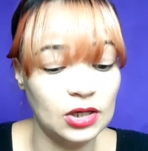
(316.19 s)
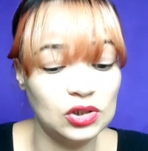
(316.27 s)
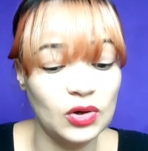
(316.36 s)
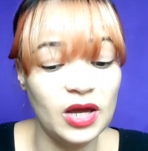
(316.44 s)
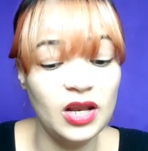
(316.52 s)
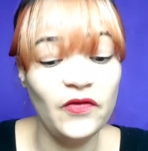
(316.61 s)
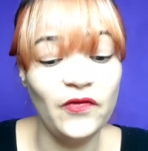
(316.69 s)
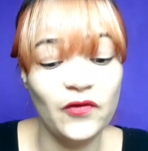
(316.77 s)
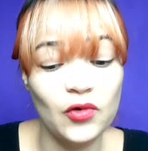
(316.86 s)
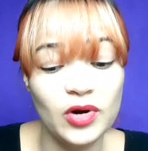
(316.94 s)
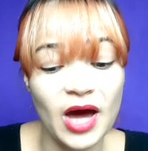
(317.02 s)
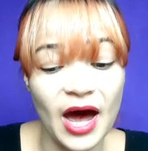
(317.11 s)
So any
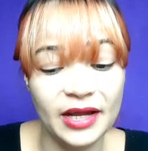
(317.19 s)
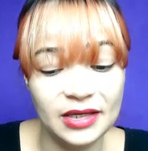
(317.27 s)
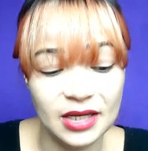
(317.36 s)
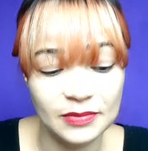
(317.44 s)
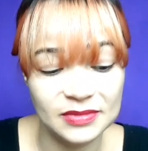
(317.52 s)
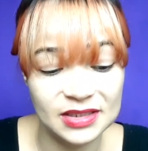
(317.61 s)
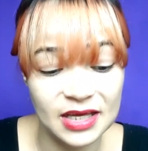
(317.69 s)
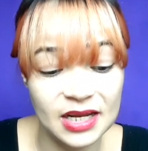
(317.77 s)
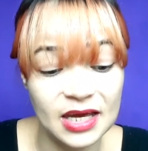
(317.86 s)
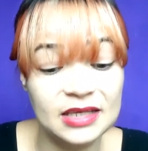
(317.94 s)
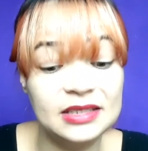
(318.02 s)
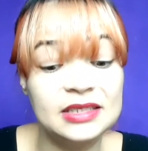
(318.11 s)
food items that